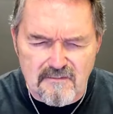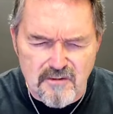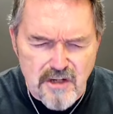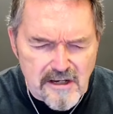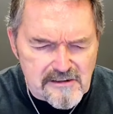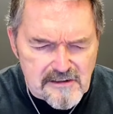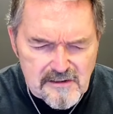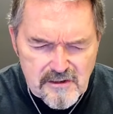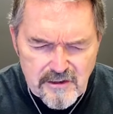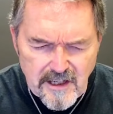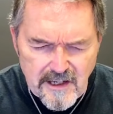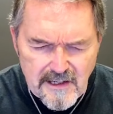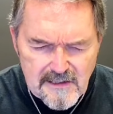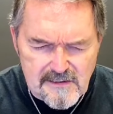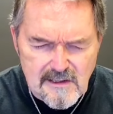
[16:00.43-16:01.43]
of Jesus
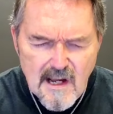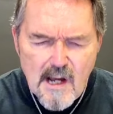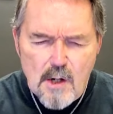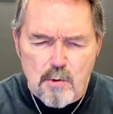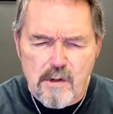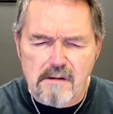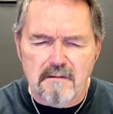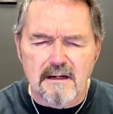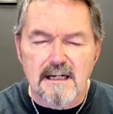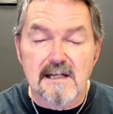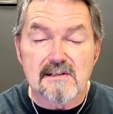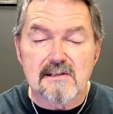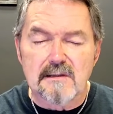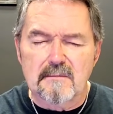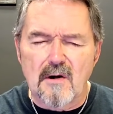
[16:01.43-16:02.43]
Christ. We
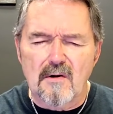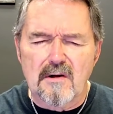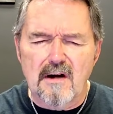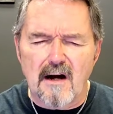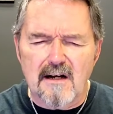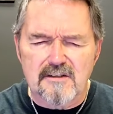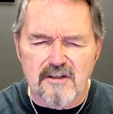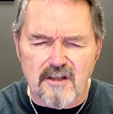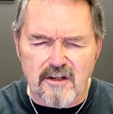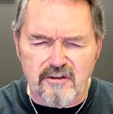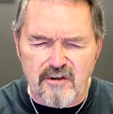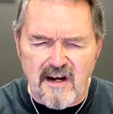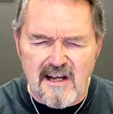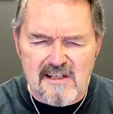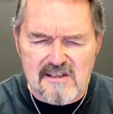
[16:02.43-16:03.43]
release them, O God, to the
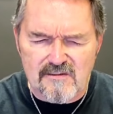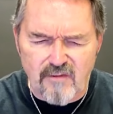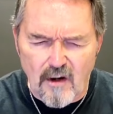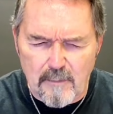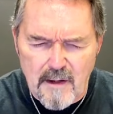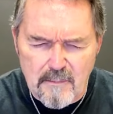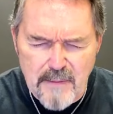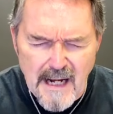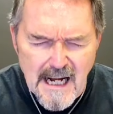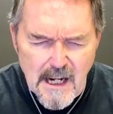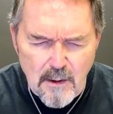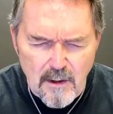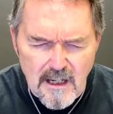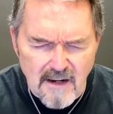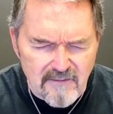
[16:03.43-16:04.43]
transforming
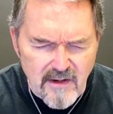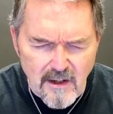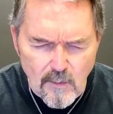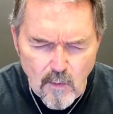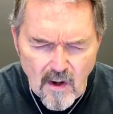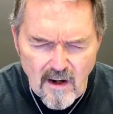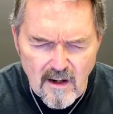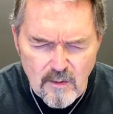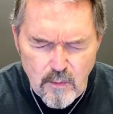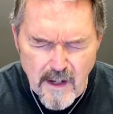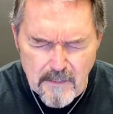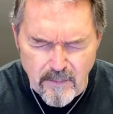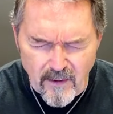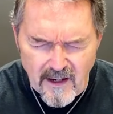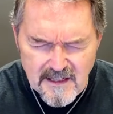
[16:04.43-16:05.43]
power of your word,
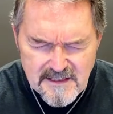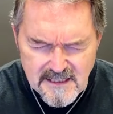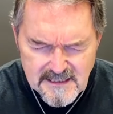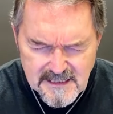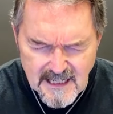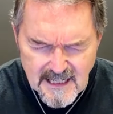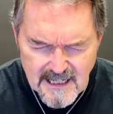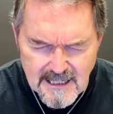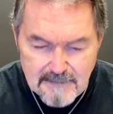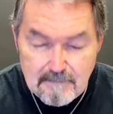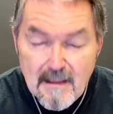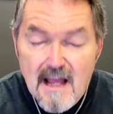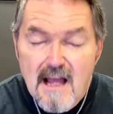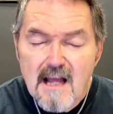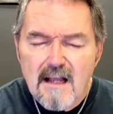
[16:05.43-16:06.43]
we pray today.
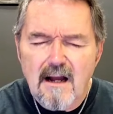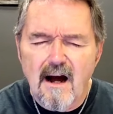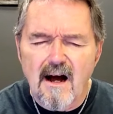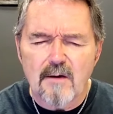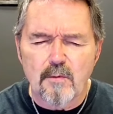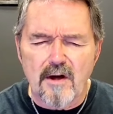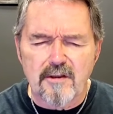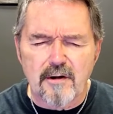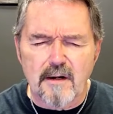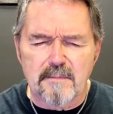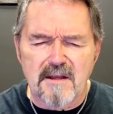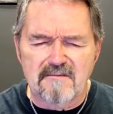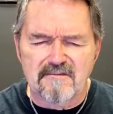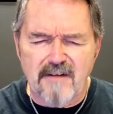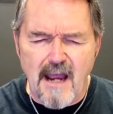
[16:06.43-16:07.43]
God, whether it
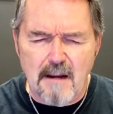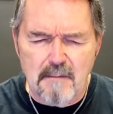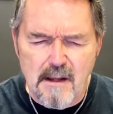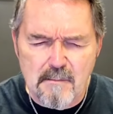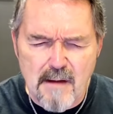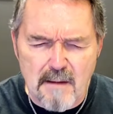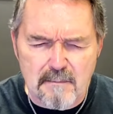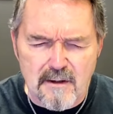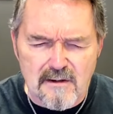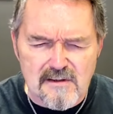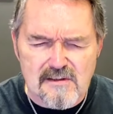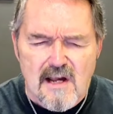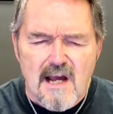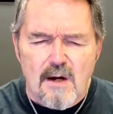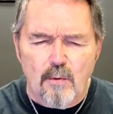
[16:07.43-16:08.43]
be family
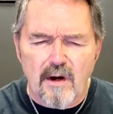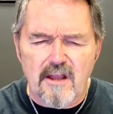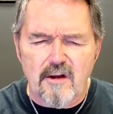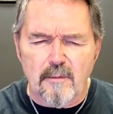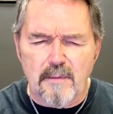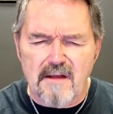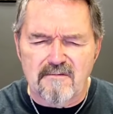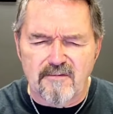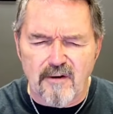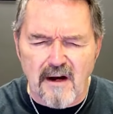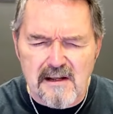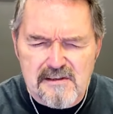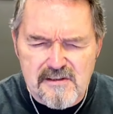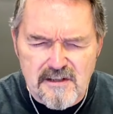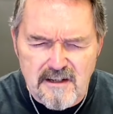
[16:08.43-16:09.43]
members, whether it be
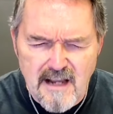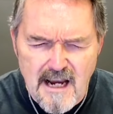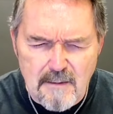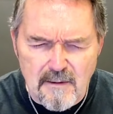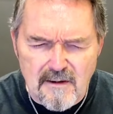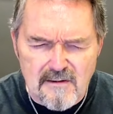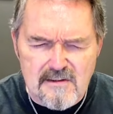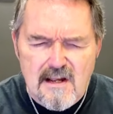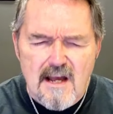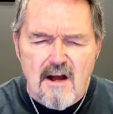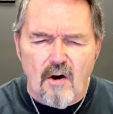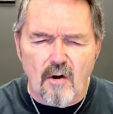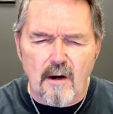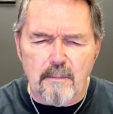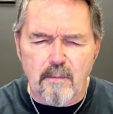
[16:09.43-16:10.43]
friends or neighbors,
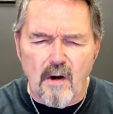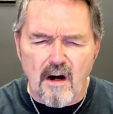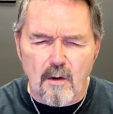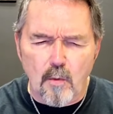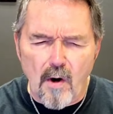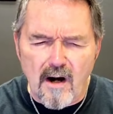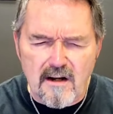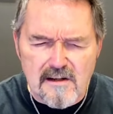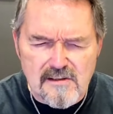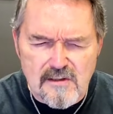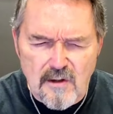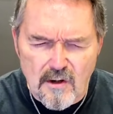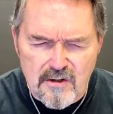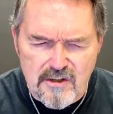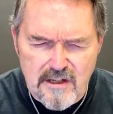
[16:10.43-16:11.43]
or work
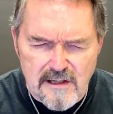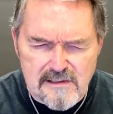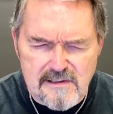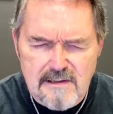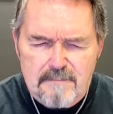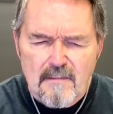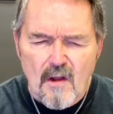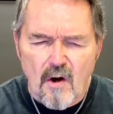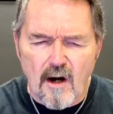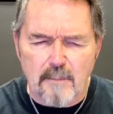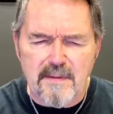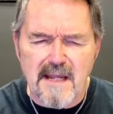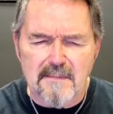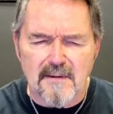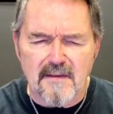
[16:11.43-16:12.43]
associates, or
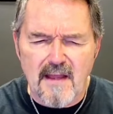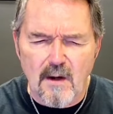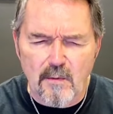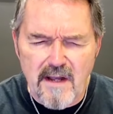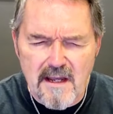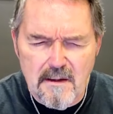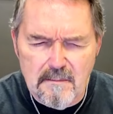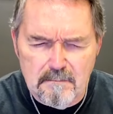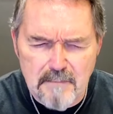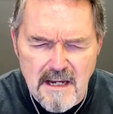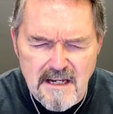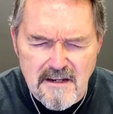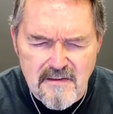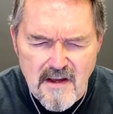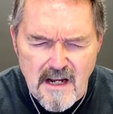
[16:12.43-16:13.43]
people that we
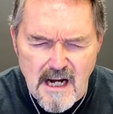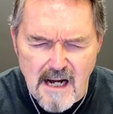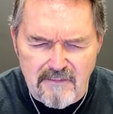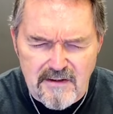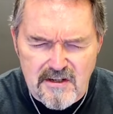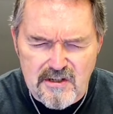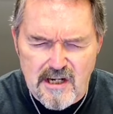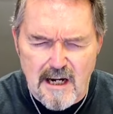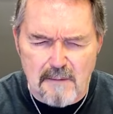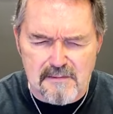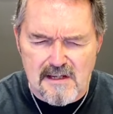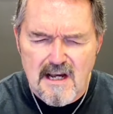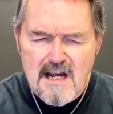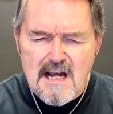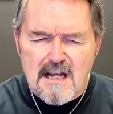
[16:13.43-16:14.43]
meet in the coffee
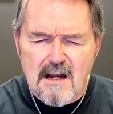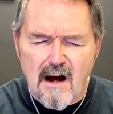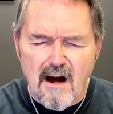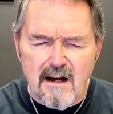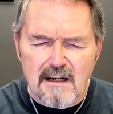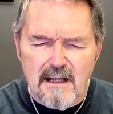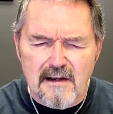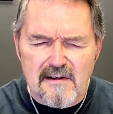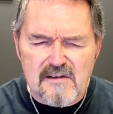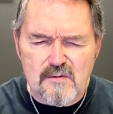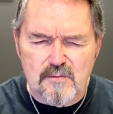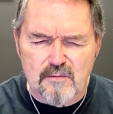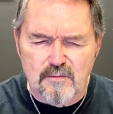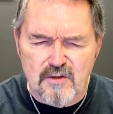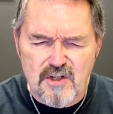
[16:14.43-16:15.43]
shops, God, let us
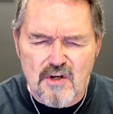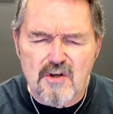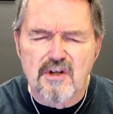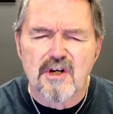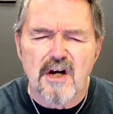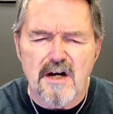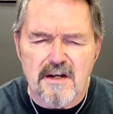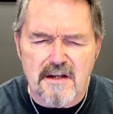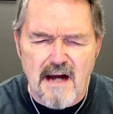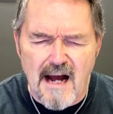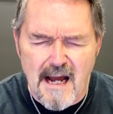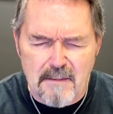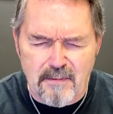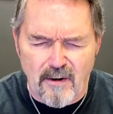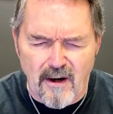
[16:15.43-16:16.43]
do good,
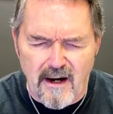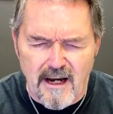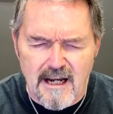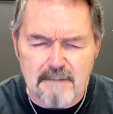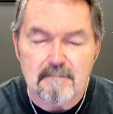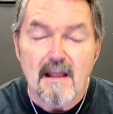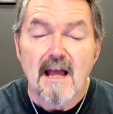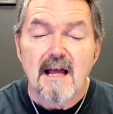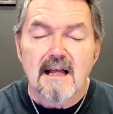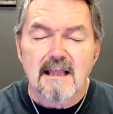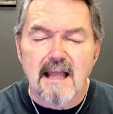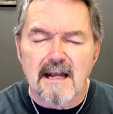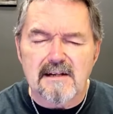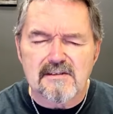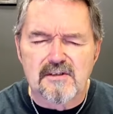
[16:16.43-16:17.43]
I pray.
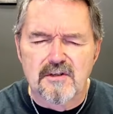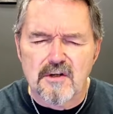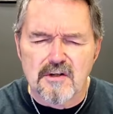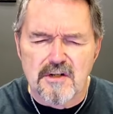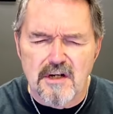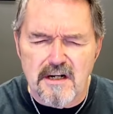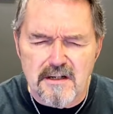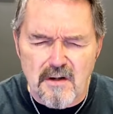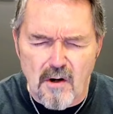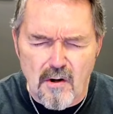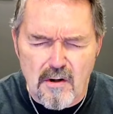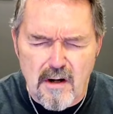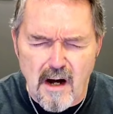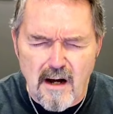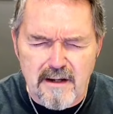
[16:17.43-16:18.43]
Let us do good,
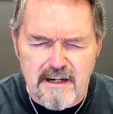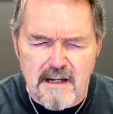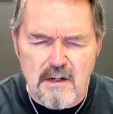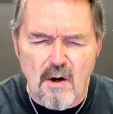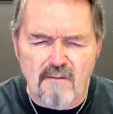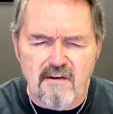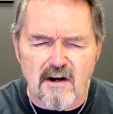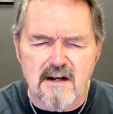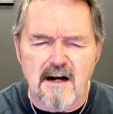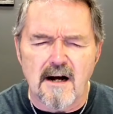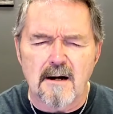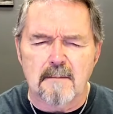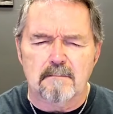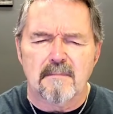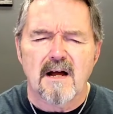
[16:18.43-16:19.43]
O God, and
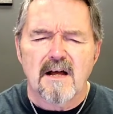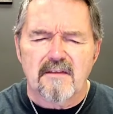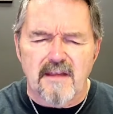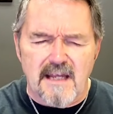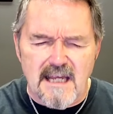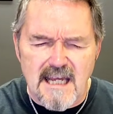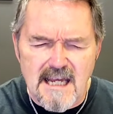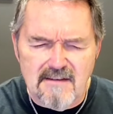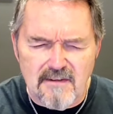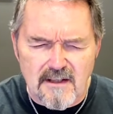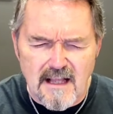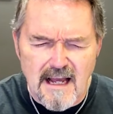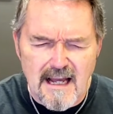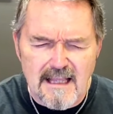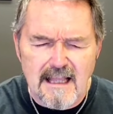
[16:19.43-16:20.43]
overcome the
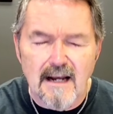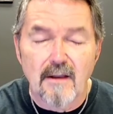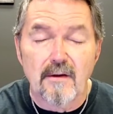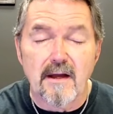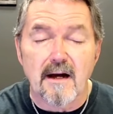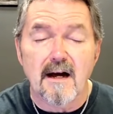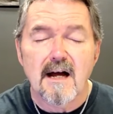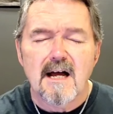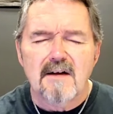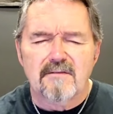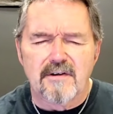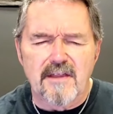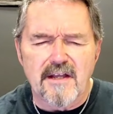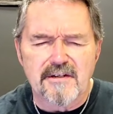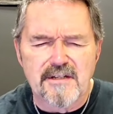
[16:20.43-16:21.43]
evil. Hallelujah.
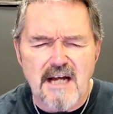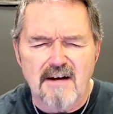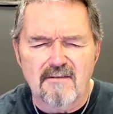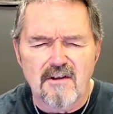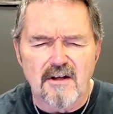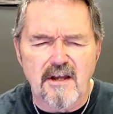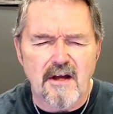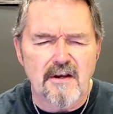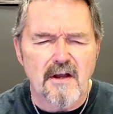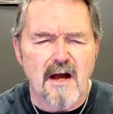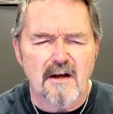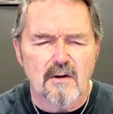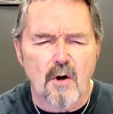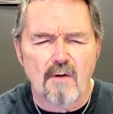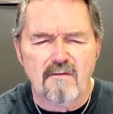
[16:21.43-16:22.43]
For the devil
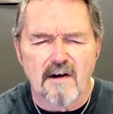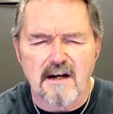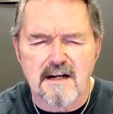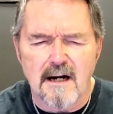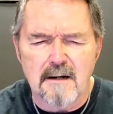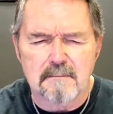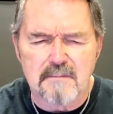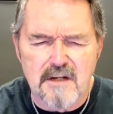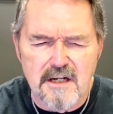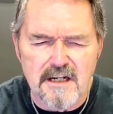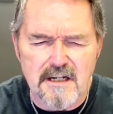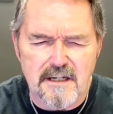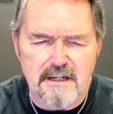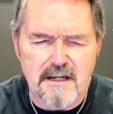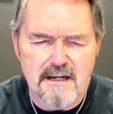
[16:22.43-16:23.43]
cannot overcome
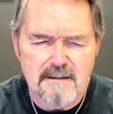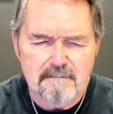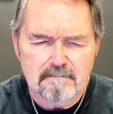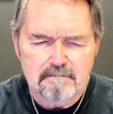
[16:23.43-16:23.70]
good,